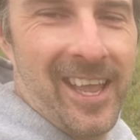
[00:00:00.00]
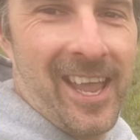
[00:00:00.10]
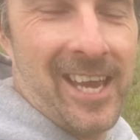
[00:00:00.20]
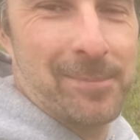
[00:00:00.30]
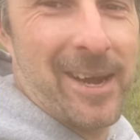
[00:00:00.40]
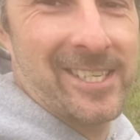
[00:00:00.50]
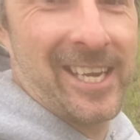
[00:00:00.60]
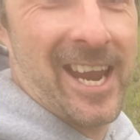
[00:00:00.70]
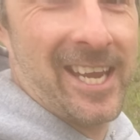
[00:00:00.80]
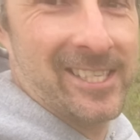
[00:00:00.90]
He's managed to
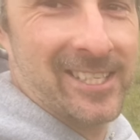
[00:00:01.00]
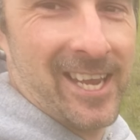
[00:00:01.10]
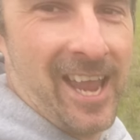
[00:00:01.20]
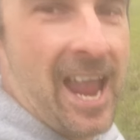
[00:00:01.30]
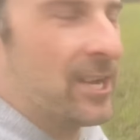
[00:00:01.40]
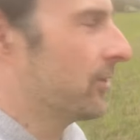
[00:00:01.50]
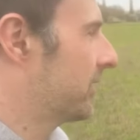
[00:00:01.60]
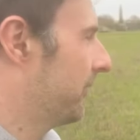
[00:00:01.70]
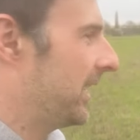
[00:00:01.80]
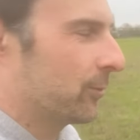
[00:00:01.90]
get his
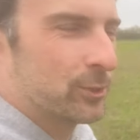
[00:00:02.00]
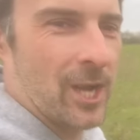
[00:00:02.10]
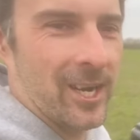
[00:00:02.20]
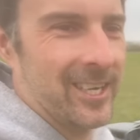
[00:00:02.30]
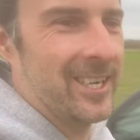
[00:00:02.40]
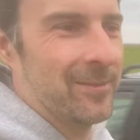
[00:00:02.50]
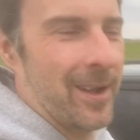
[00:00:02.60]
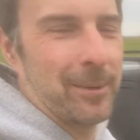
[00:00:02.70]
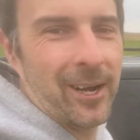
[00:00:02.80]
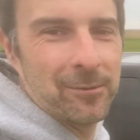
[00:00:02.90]
hairdresser vehicle stuck, haven't you,
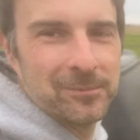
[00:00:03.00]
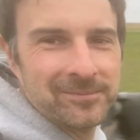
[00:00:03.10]
Farmer Clive?